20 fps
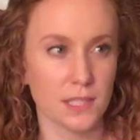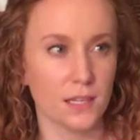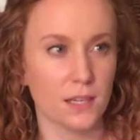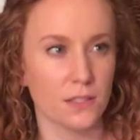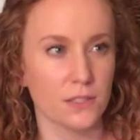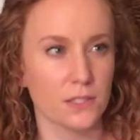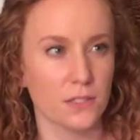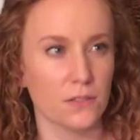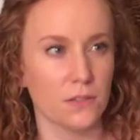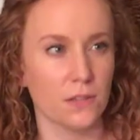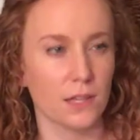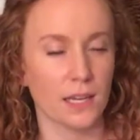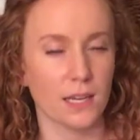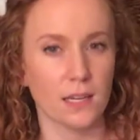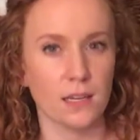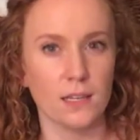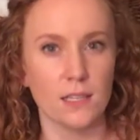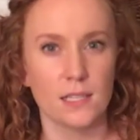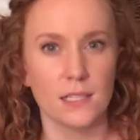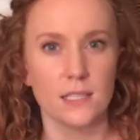and also
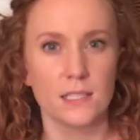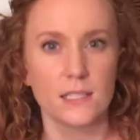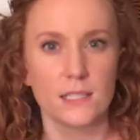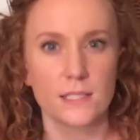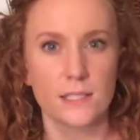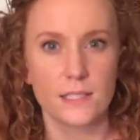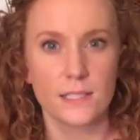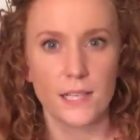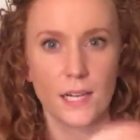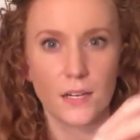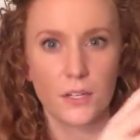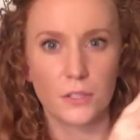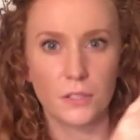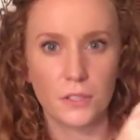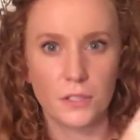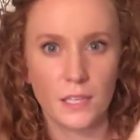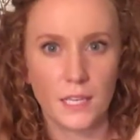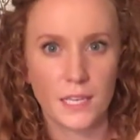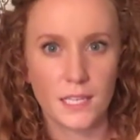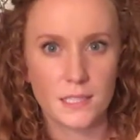like
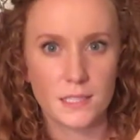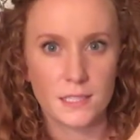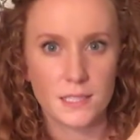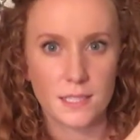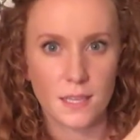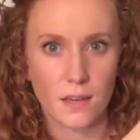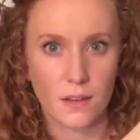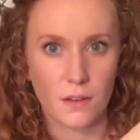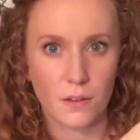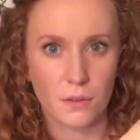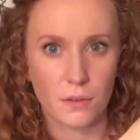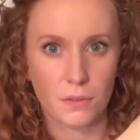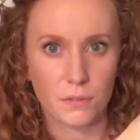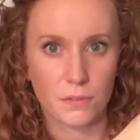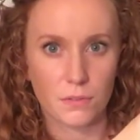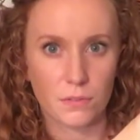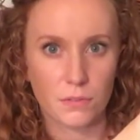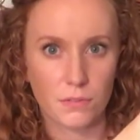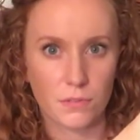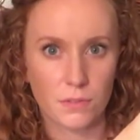subtle hints
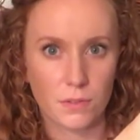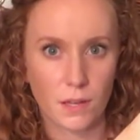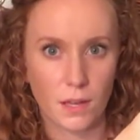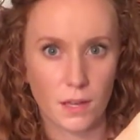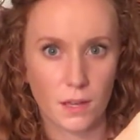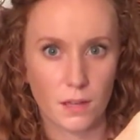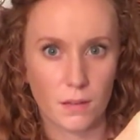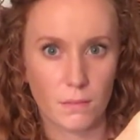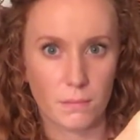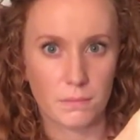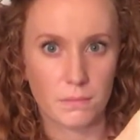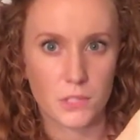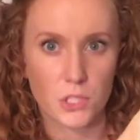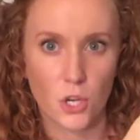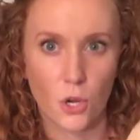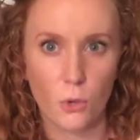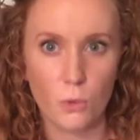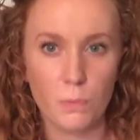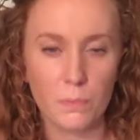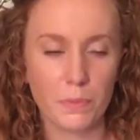of
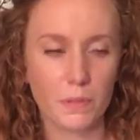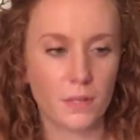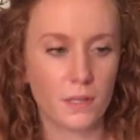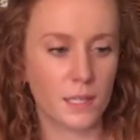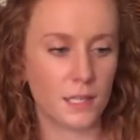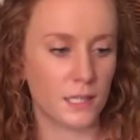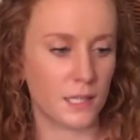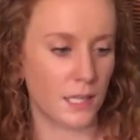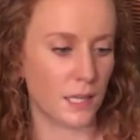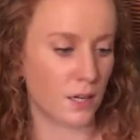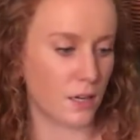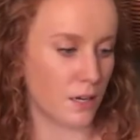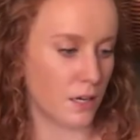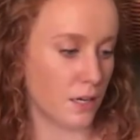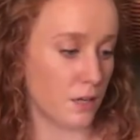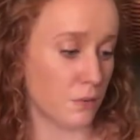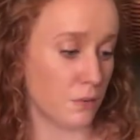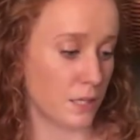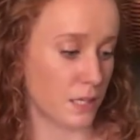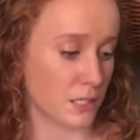taupe in
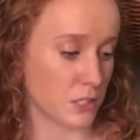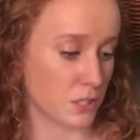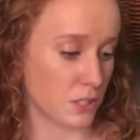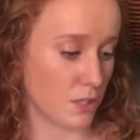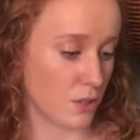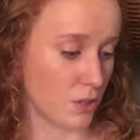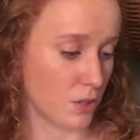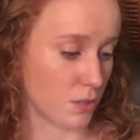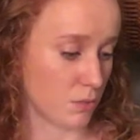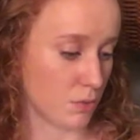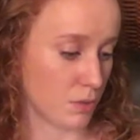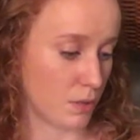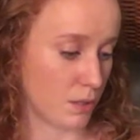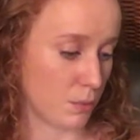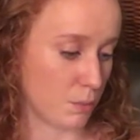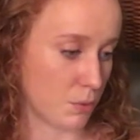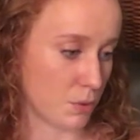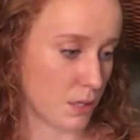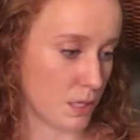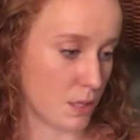there. It would actually look
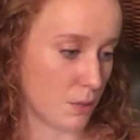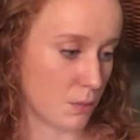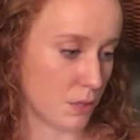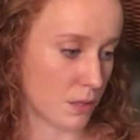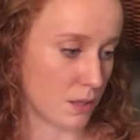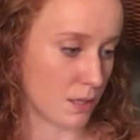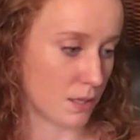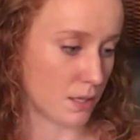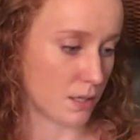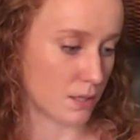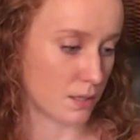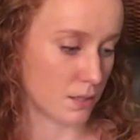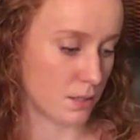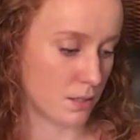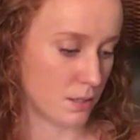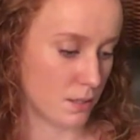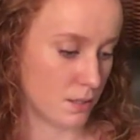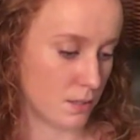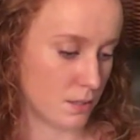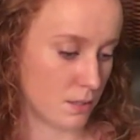really pretty with a
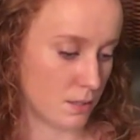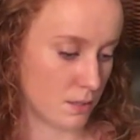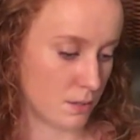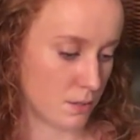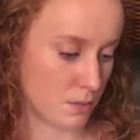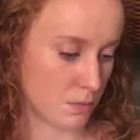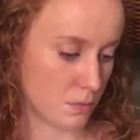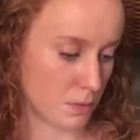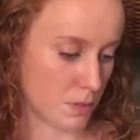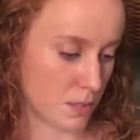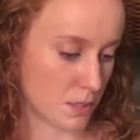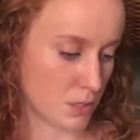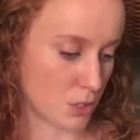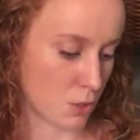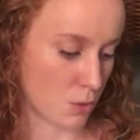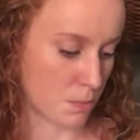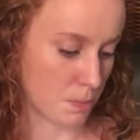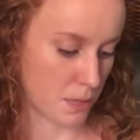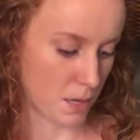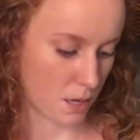
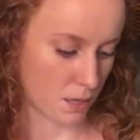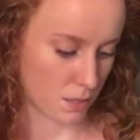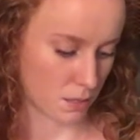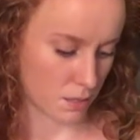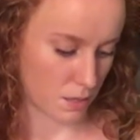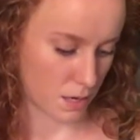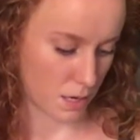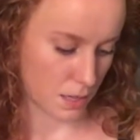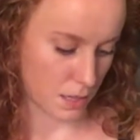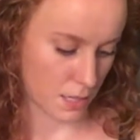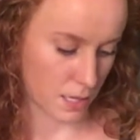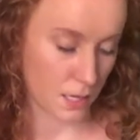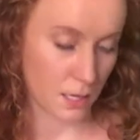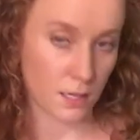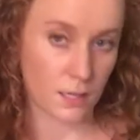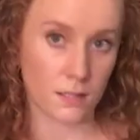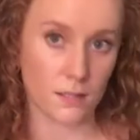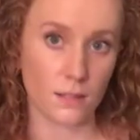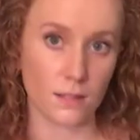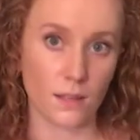taupe color, I
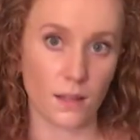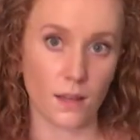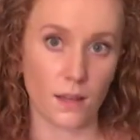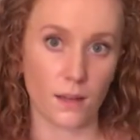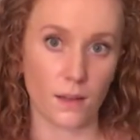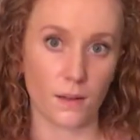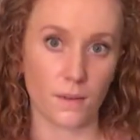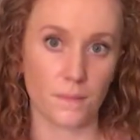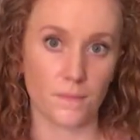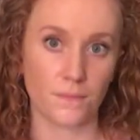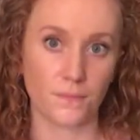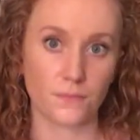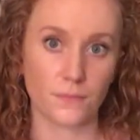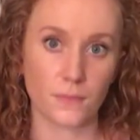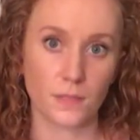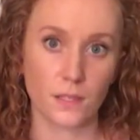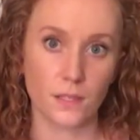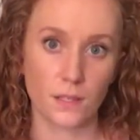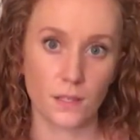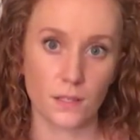think.
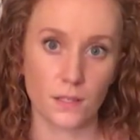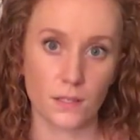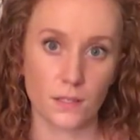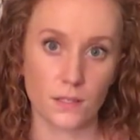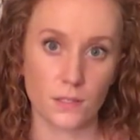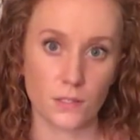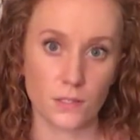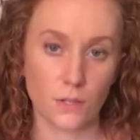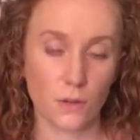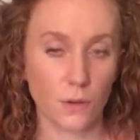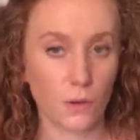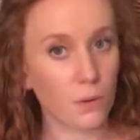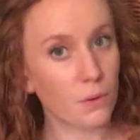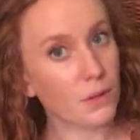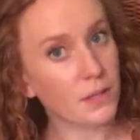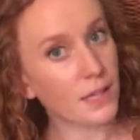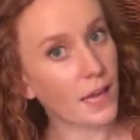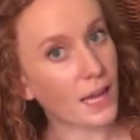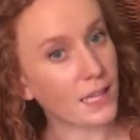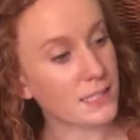
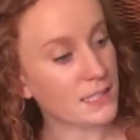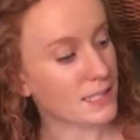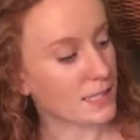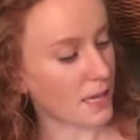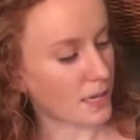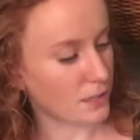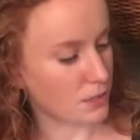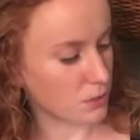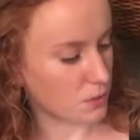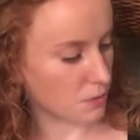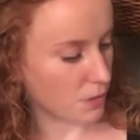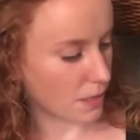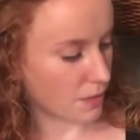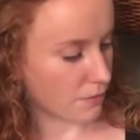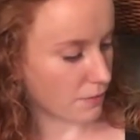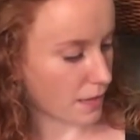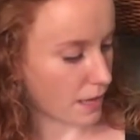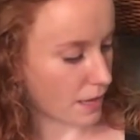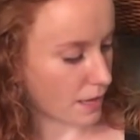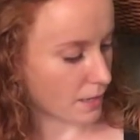So yes, I do
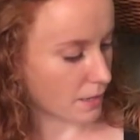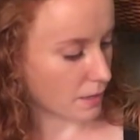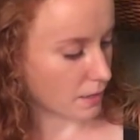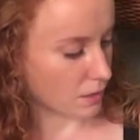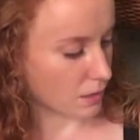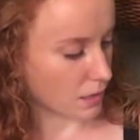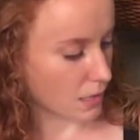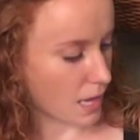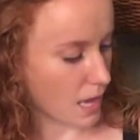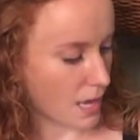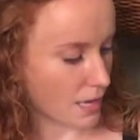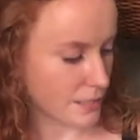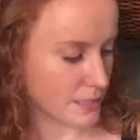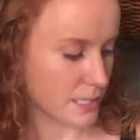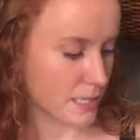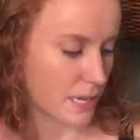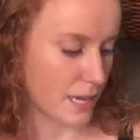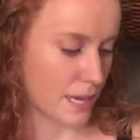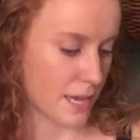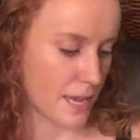love that a
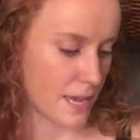lot.